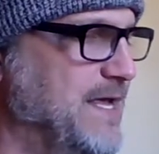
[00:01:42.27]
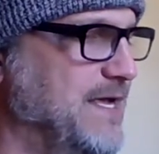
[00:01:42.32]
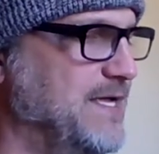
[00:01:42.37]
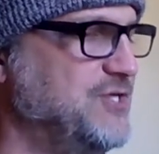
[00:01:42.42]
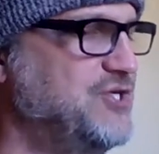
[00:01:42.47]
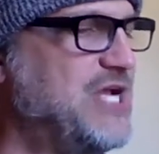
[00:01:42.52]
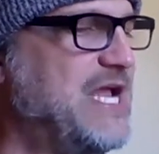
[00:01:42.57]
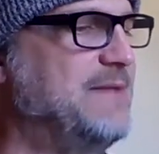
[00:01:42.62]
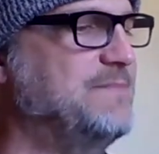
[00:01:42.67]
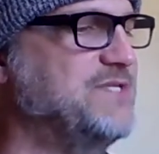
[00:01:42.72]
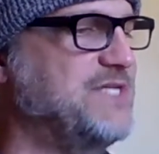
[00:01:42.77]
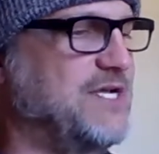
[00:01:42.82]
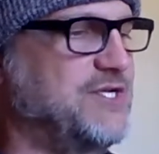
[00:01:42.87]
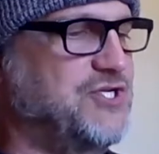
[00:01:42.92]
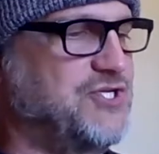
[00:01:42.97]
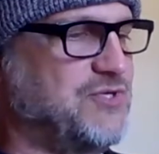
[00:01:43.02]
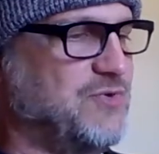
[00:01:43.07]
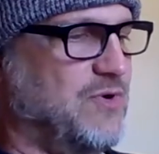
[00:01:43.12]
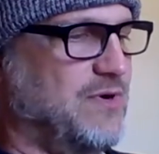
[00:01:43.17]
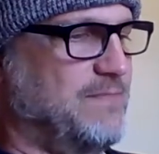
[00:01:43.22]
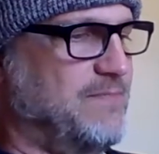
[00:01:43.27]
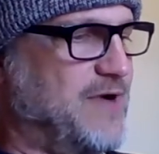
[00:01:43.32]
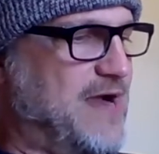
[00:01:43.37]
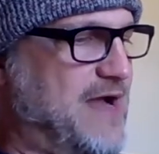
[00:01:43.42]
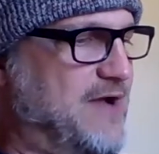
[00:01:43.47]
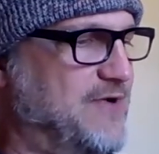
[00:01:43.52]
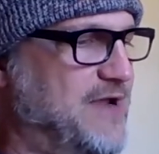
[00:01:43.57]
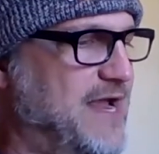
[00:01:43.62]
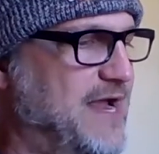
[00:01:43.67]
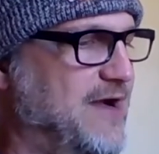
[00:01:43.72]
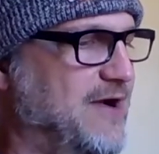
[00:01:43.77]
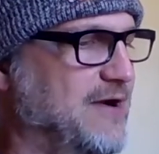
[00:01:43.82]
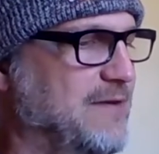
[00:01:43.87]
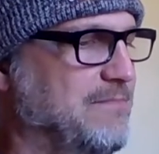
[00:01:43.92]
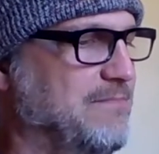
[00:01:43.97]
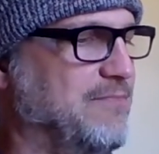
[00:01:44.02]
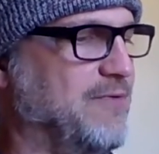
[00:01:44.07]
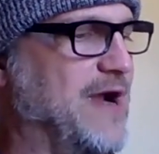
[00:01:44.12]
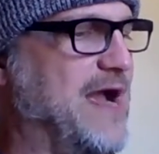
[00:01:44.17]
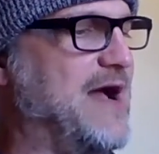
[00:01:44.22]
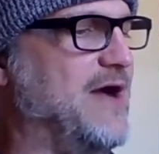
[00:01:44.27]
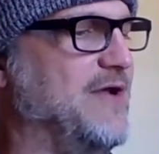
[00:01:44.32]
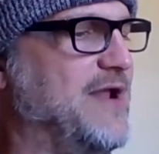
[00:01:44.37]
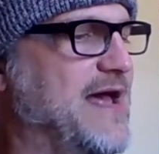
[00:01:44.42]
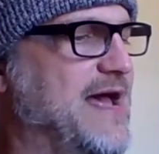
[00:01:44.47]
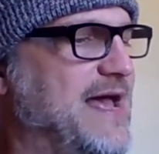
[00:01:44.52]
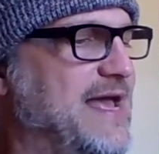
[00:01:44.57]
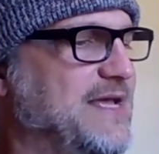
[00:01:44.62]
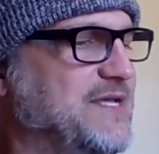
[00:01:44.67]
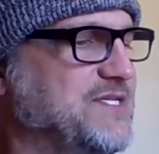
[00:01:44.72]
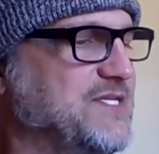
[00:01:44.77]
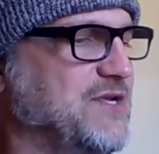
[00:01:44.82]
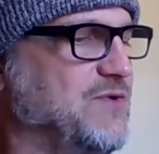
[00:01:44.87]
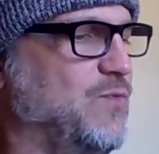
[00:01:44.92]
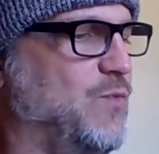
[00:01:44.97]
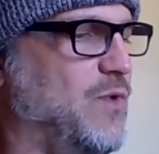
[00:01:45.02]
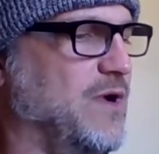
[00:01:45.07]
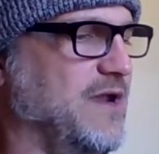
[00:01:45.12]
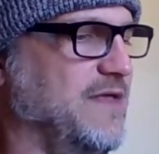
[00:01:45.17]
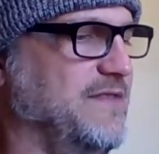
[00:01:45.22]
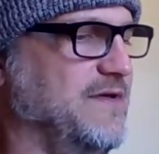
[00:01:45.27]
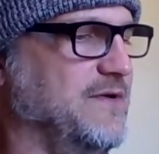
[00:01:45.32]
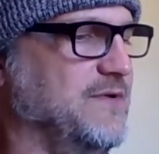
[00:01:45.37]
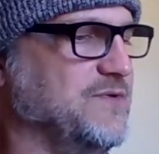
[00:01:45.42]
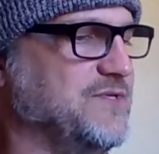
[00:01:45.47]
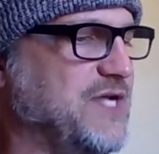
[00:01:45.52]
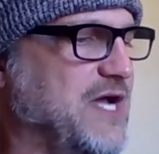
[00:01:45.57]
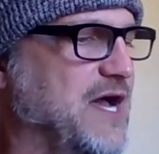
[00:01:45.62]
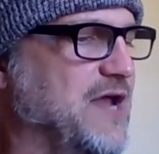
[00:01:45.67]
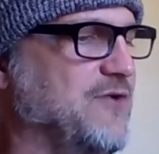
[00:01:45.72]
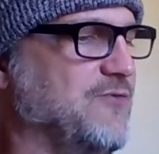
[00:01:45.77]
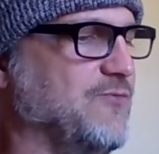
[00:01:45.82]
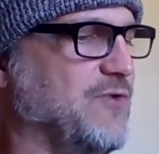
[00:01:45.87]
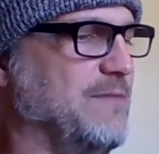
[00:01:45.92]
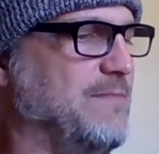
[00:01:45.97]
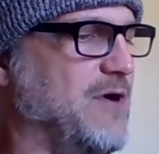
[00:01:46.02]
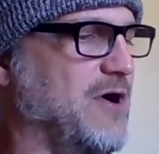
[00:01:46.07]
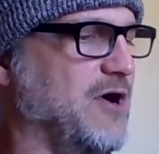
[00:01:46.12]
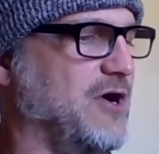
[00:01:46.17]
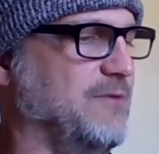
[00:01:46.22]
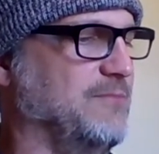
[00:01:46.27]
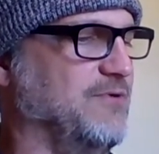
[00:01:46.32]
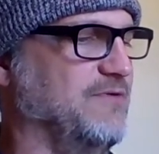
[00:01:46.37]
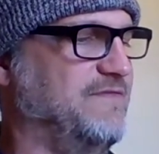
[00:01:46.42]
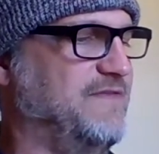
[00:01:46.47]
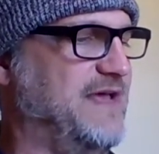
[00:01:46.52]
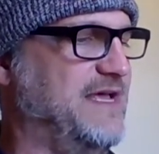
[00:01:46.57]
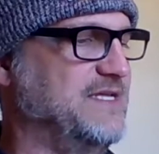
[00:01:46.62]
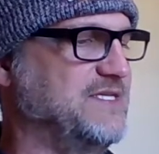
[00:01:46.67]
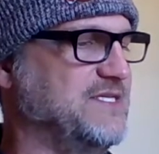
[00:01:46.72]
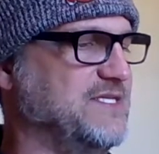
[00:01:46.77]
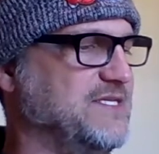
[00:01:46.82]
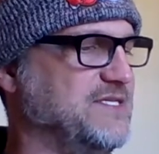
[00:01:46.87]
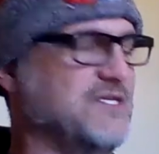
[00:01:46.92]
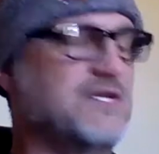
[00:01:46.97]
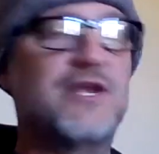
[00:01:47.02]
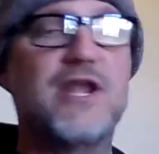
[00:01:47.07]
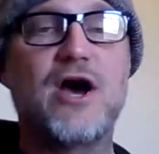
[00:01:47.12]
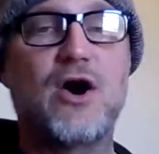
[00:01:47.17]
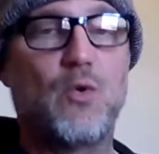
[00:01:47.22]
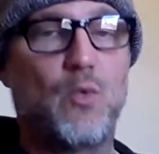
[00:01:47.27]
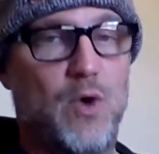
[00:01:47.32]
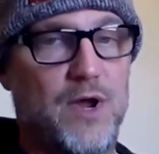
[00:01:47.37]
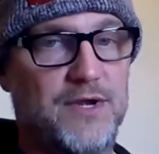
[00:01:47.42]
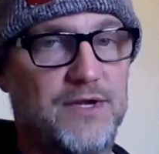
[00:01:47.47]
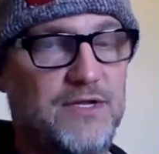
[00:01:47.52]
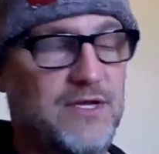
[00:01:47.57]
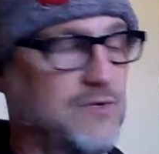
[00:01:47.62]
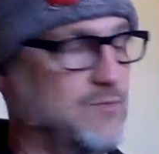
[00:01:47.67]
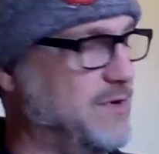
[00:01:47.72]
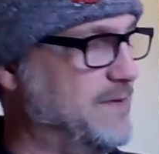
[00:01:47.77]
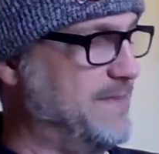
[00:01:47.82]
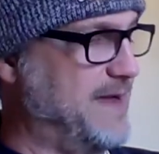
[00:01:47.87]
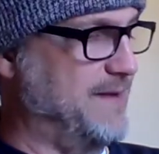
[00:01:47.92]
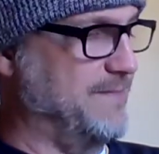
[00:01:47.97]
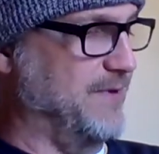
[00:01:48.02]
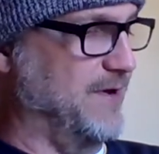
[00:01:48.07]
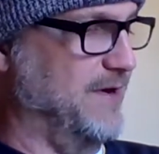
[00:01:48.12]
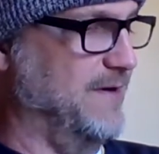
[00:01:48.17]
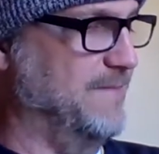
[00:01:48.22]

James had short brown hair, brown eyes, and one of those unremarkable faces no one could remember.